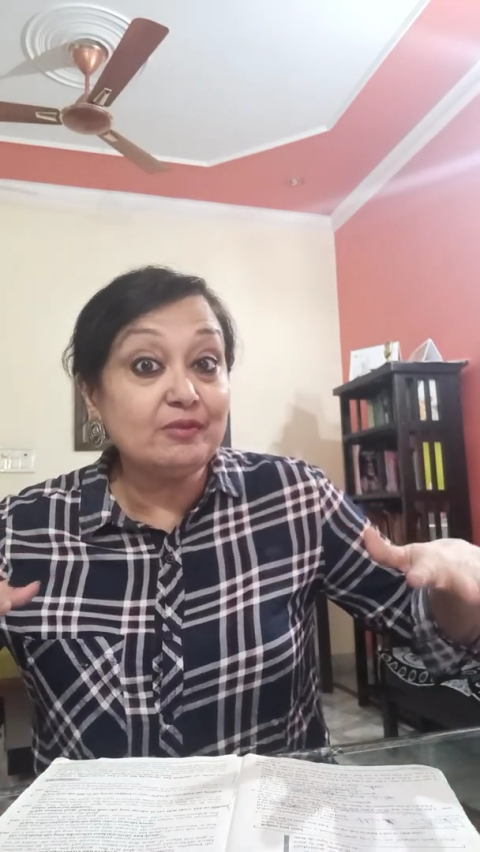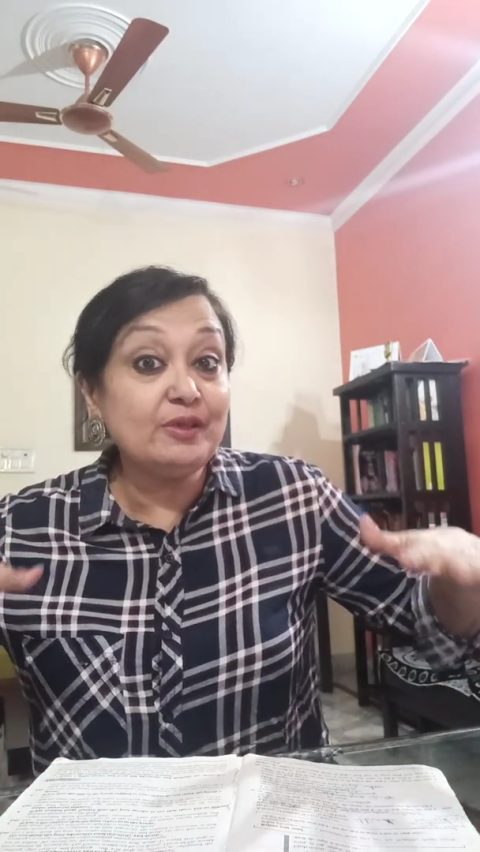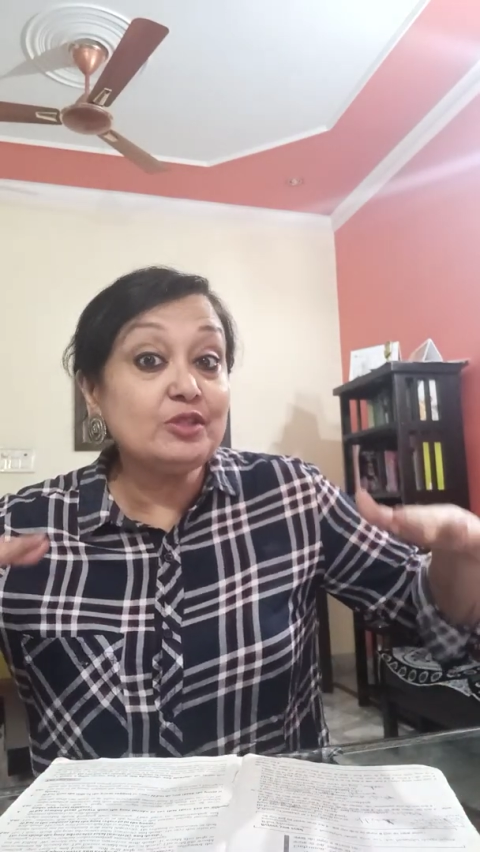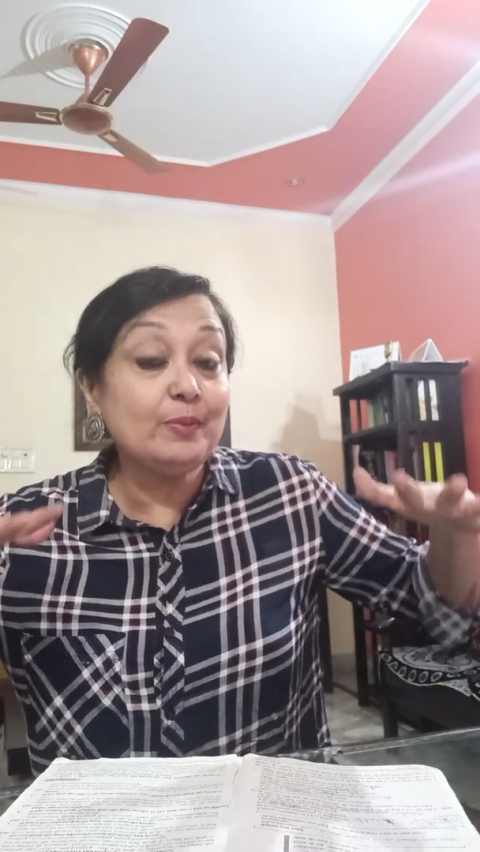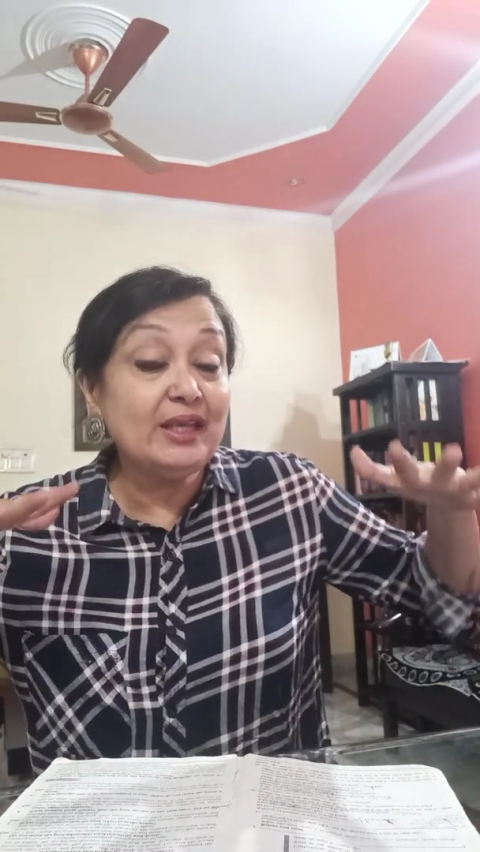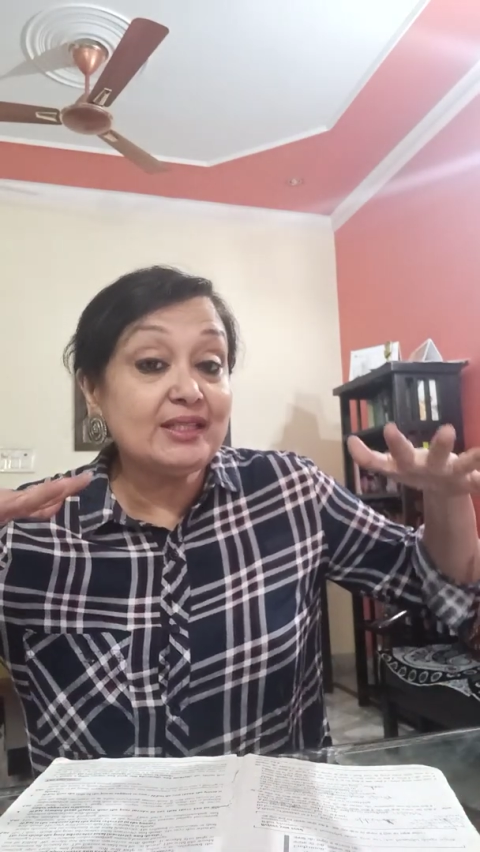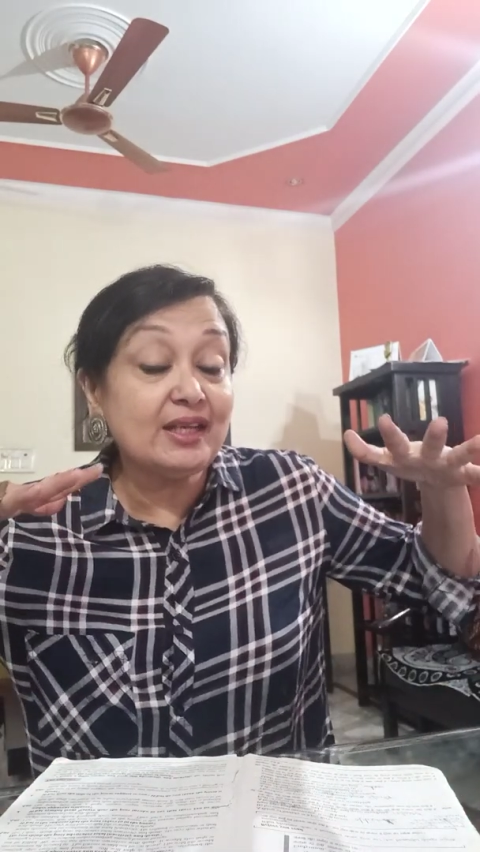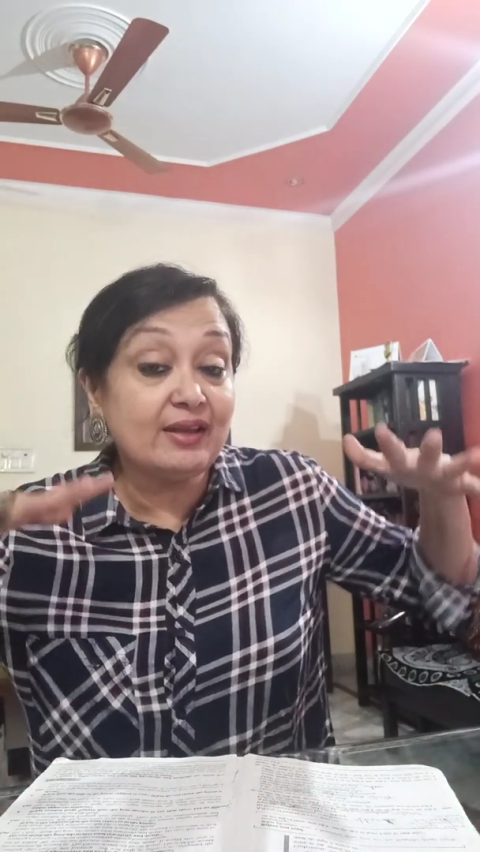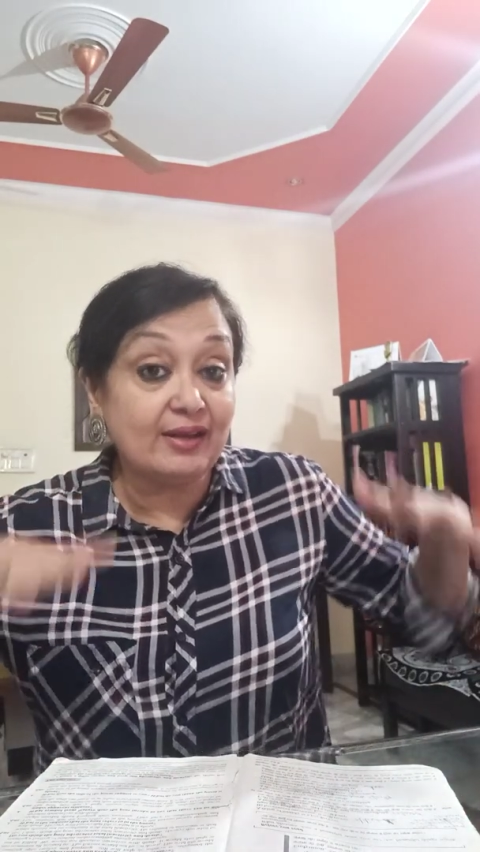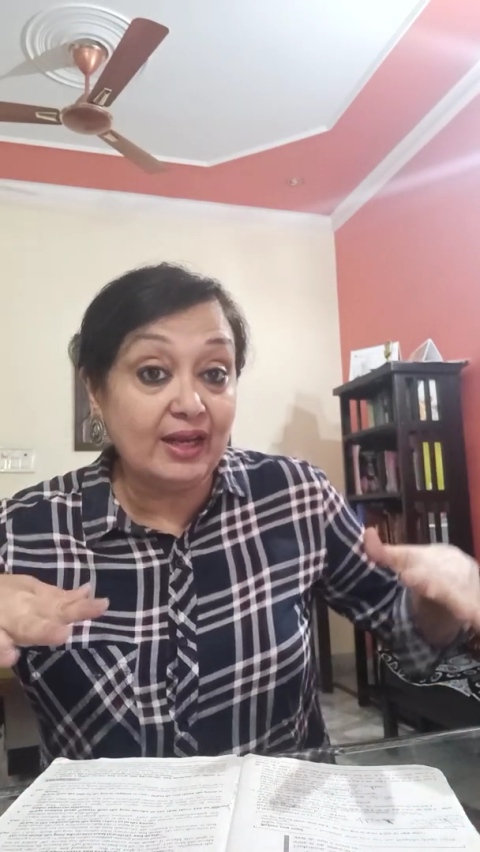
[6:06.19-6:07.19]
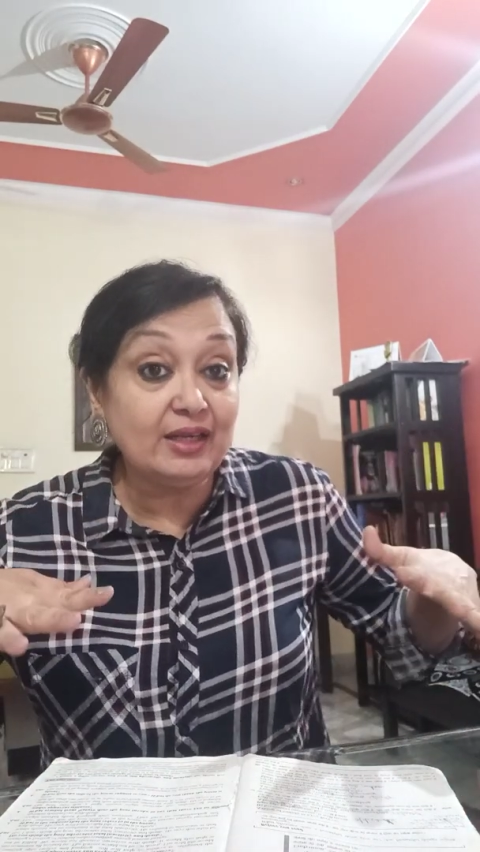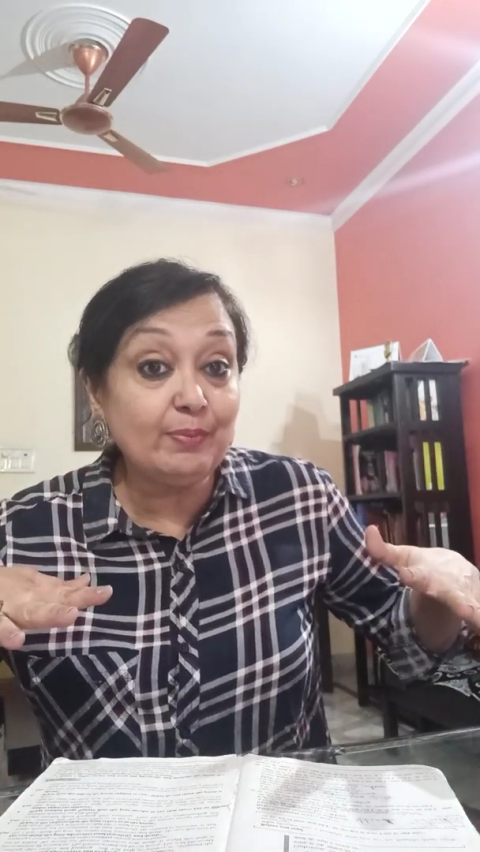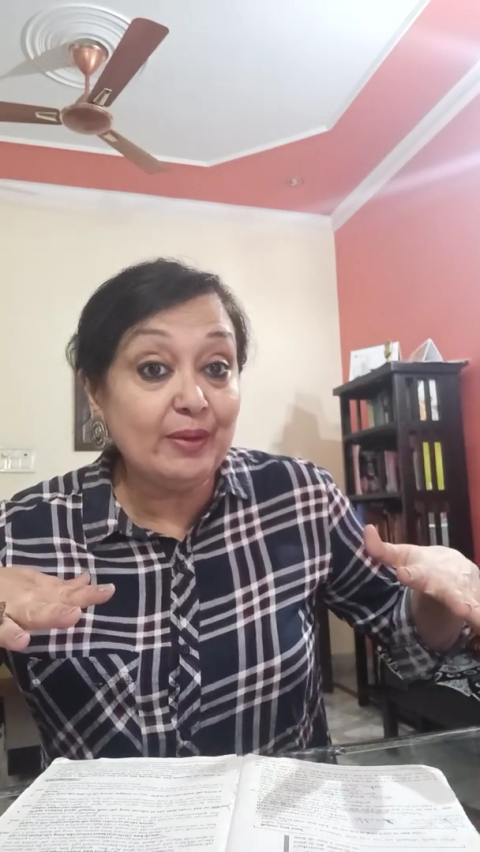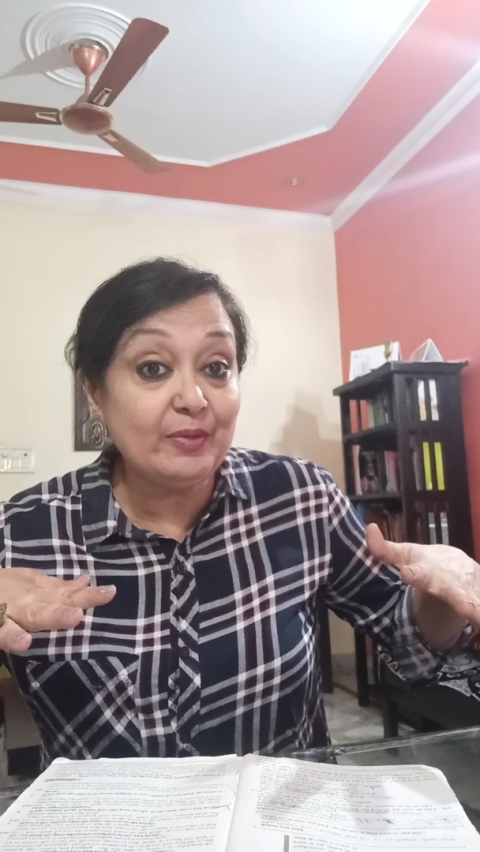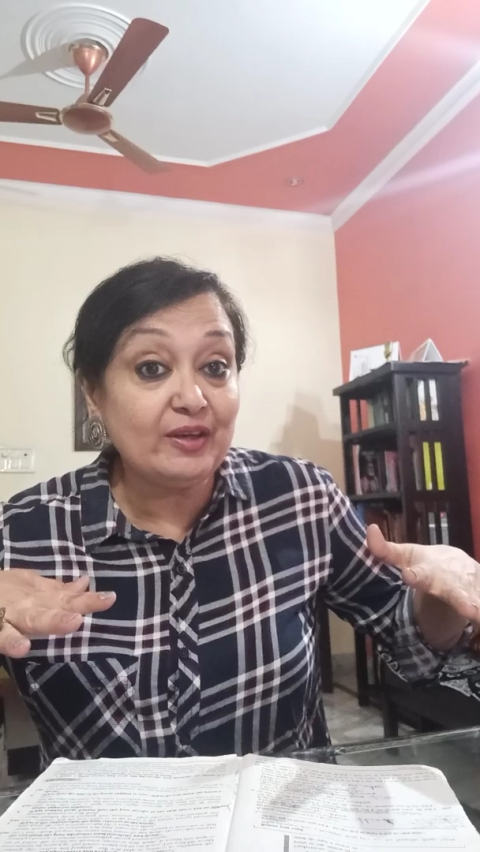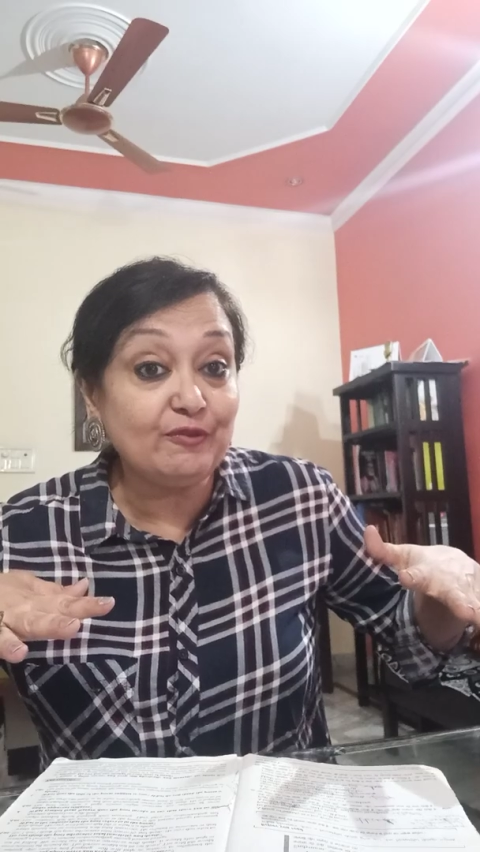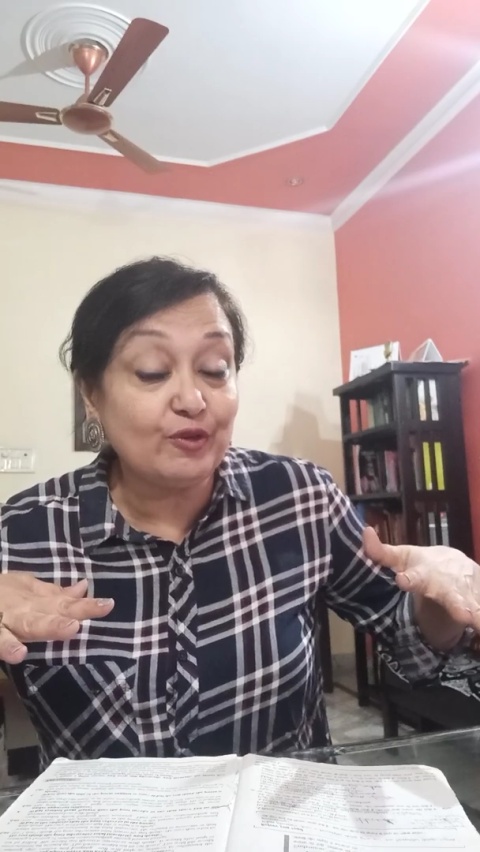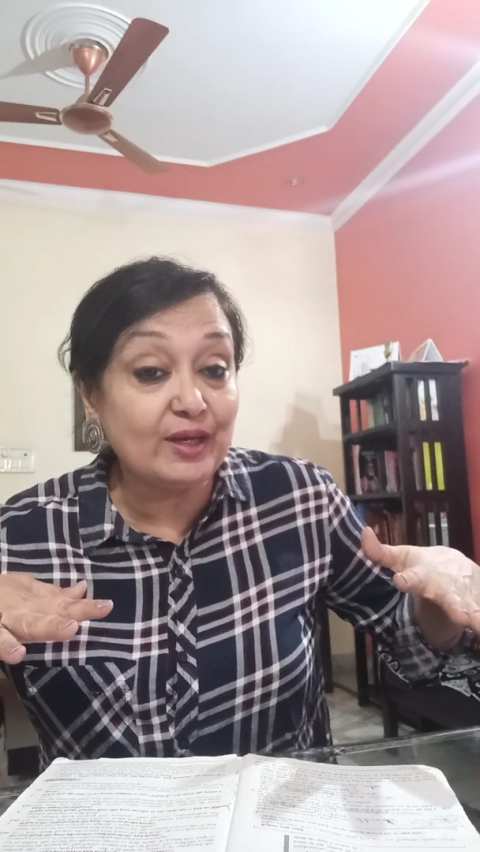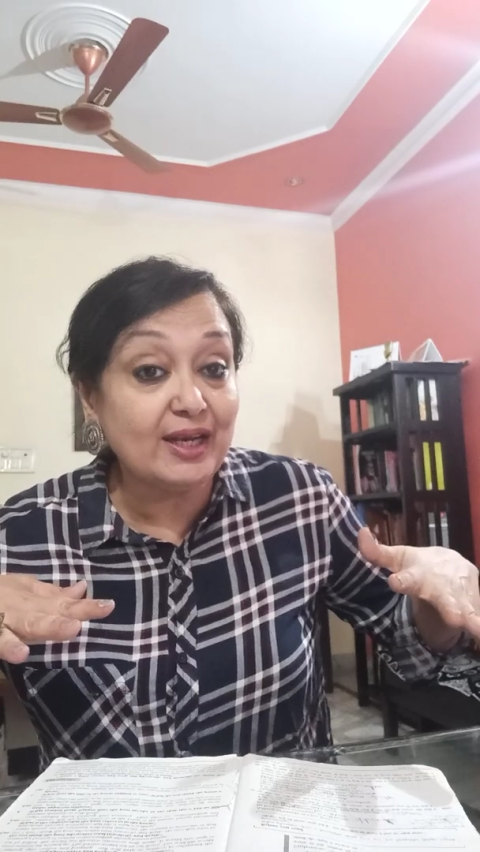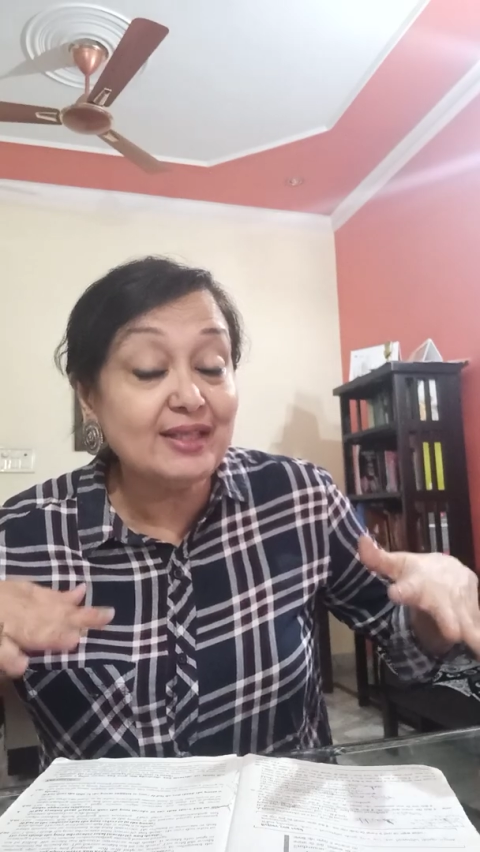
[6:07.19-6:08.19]
which makes a great memory
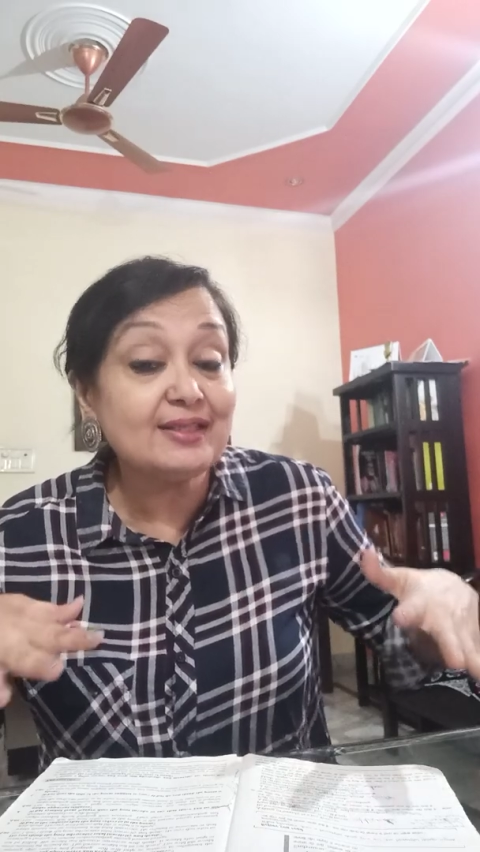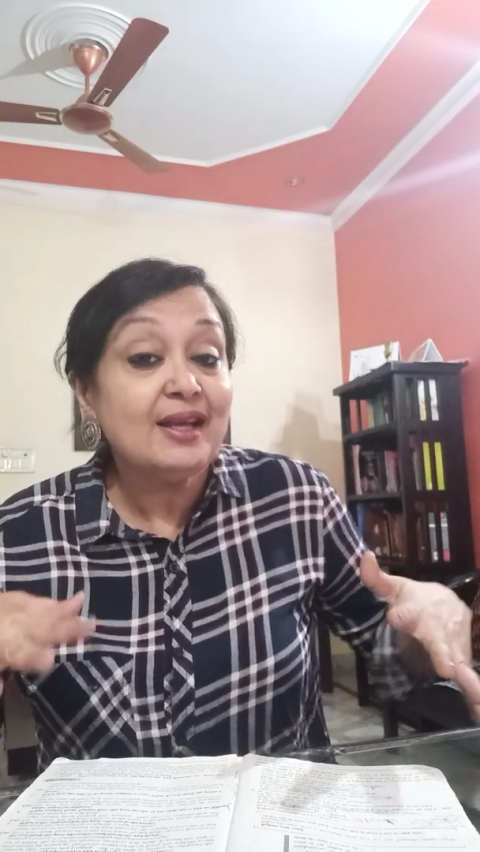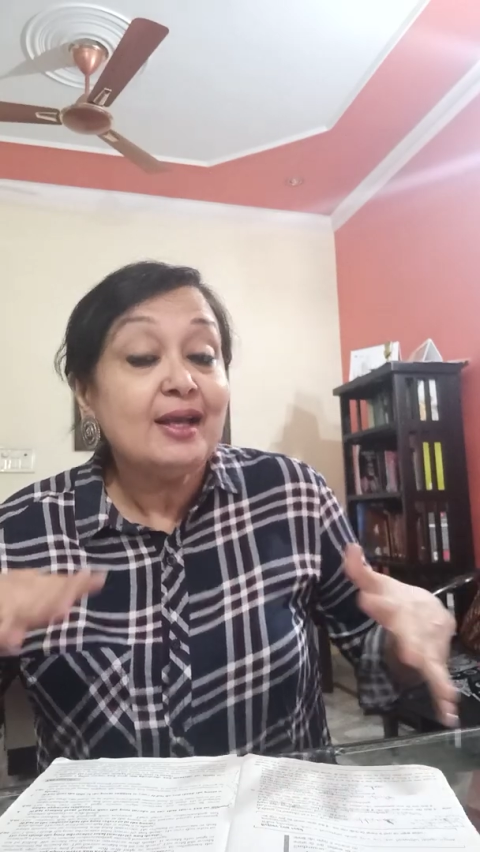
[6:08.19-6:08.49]
for us.